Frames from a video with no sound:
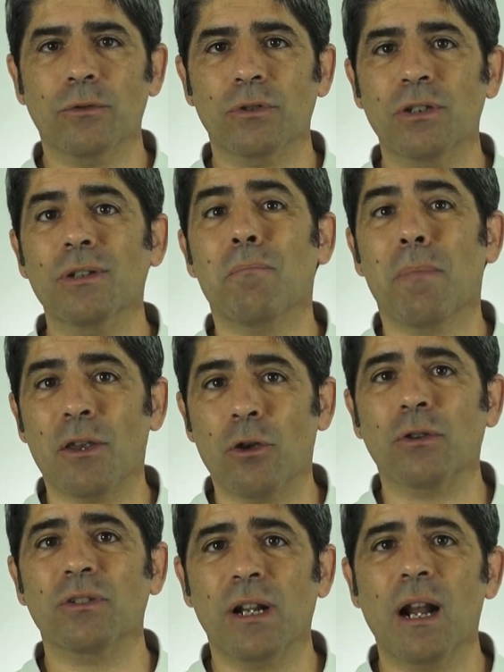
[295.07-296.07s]
The longer
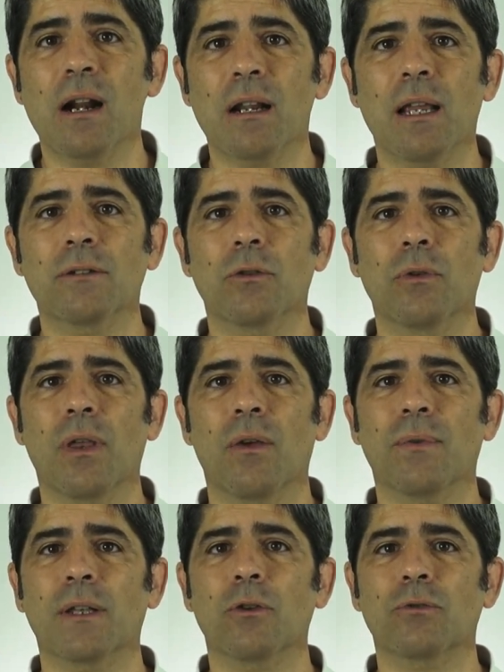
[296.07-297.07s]
you take
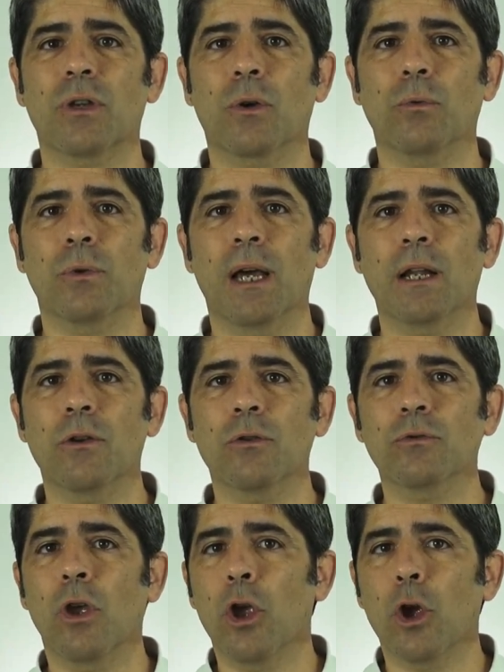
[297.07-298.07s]
NSAIDs and the higher the
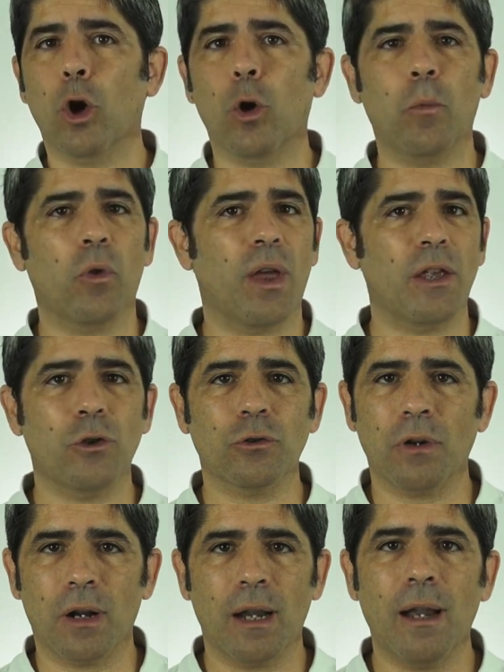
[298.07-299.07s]
dose, the
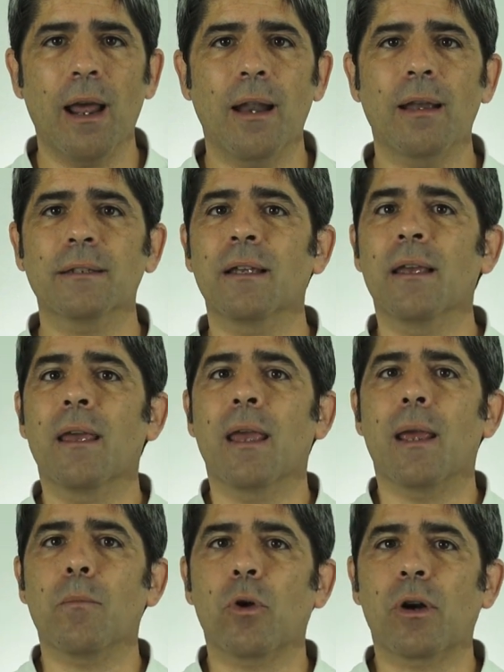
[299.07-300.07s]
greater the risk of
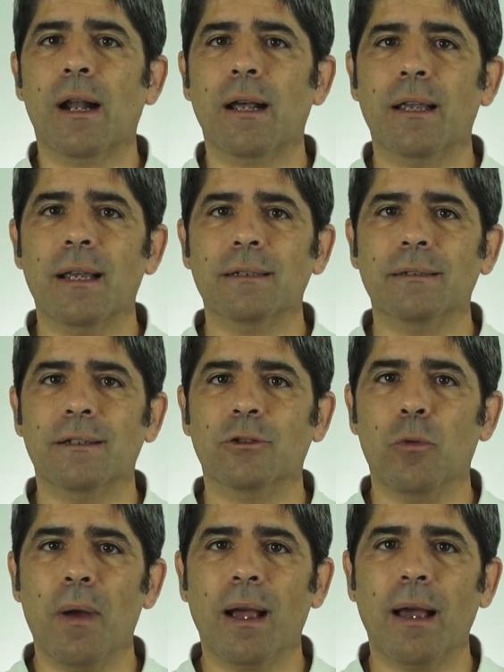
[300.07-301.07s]
side effects,
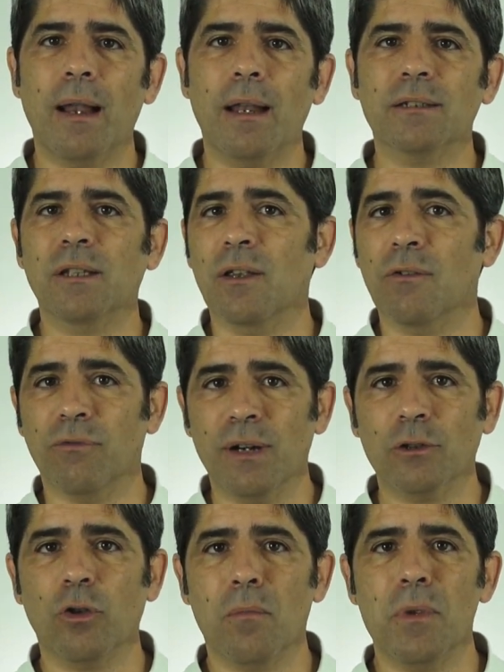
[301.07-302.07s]
such as
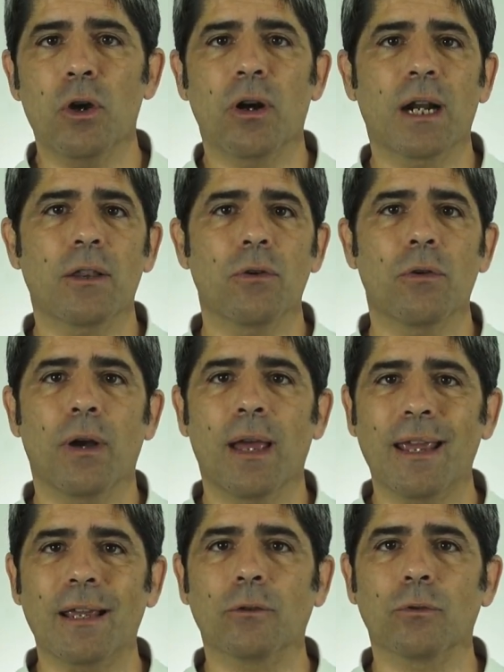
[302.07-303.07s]
kidney damage,
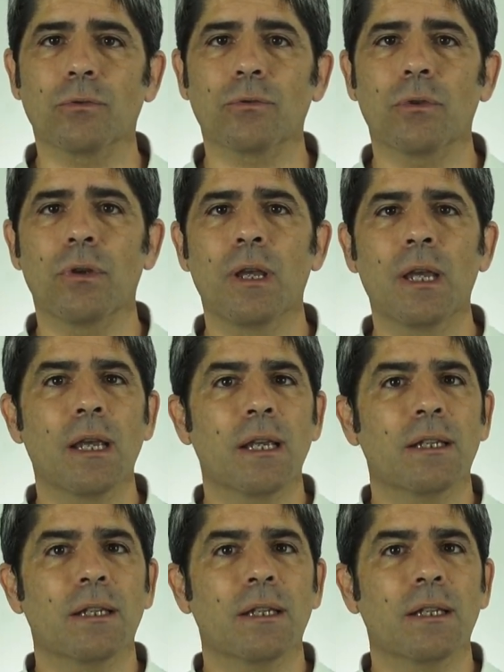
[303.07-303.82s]
stomach bleeding,